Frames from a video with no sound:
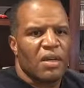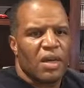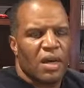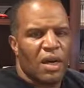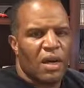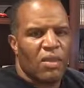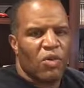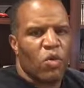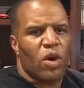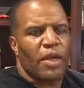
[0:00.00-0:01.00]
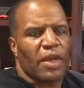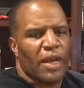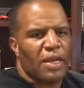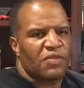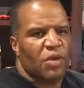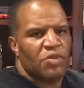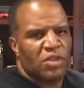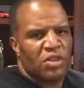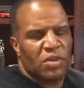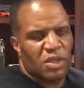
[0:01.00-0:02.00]
the working class, folks with
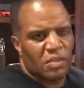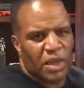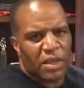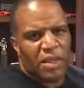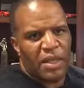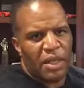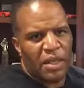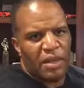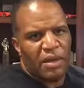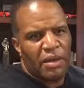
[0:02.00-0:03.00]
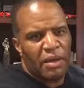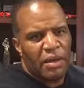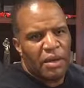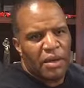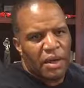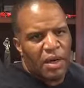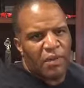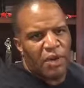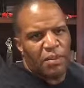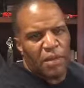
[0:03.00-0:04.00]
too much month at the end of
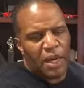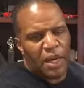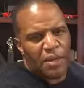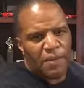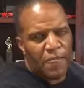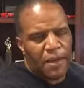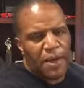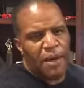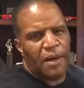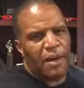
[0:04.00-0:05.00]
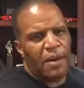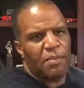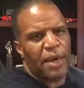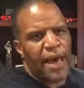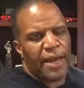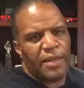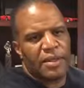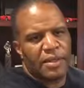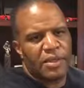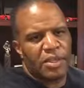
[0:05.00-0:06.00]
their money. I'm back
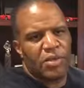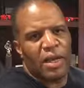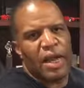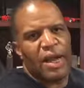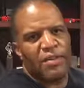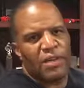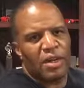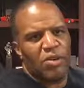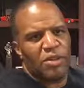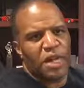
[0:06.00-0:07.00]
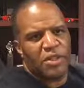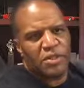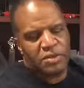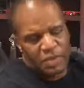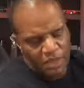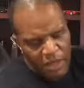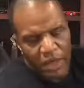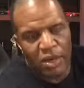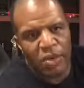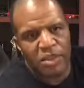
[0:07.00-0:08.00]
to you live and no chasing
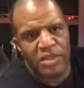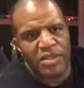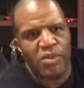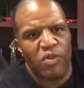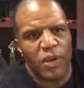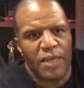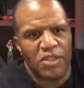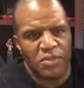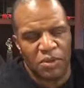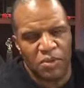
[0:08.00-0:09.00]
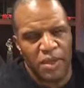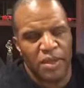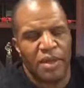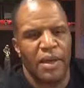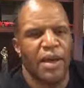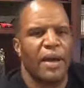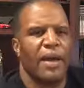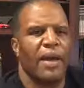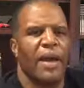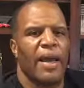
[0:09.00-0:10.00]
with the civil rights movement.
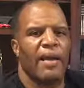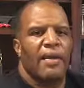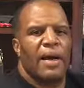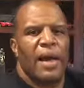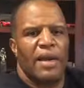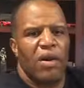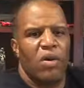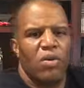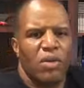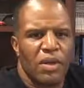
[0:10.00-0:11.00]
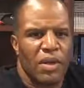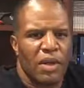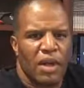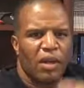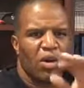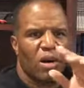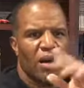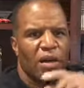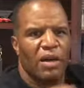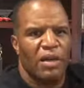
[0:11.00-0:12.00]
And I know,
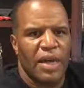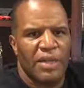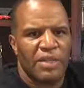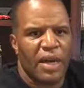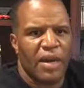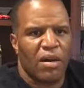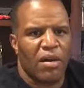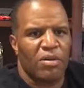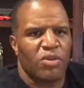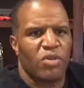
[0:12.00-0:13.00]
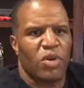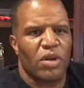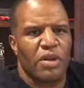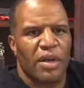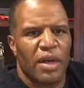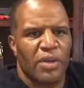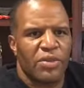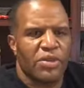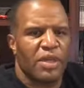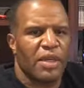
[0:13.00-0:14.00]
you guys signing on, Jordan and
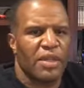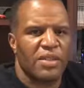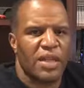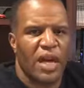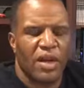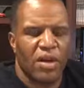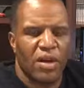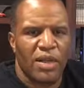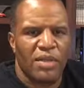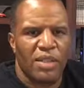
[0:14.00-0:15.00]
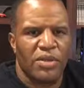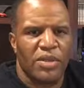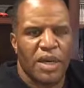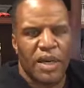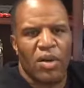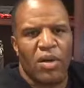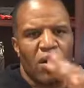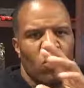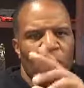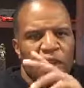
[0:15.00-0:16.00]
others signing on. I see you signing on. I
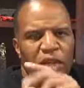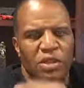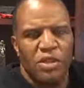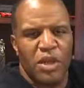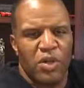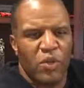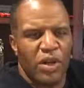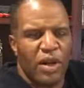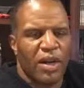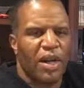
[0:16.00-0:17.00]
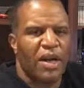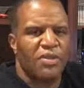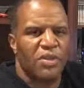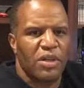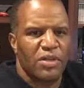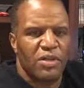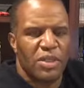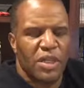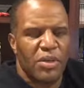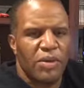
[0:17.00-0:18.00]
wanted to let you know that we are live, so I do
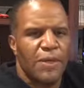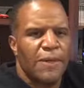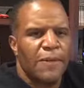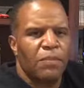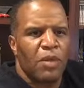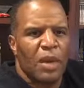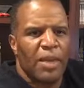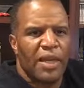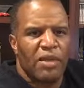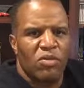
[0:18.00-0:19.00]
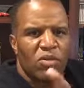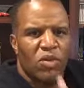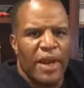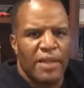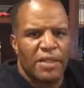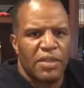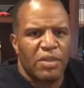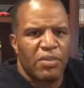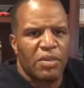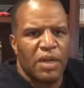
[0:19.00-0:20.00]
see you. I'm gonna get right
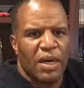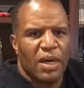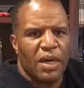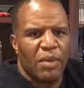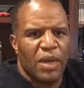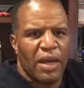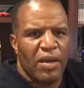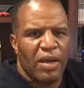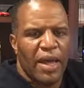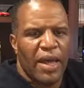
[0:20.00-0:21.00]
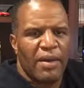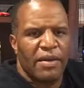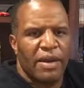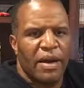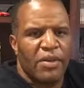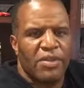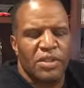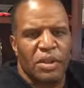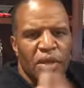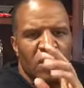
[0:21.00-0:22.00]
to, hey Manel, Lett, and others,
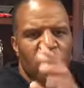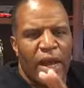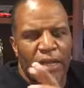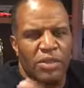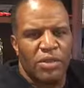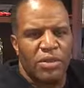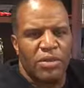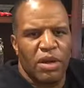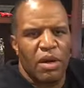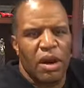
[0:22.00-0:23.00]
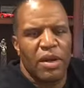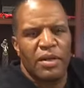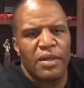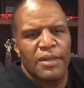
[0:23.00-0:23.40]
I'm gonna get right to the heart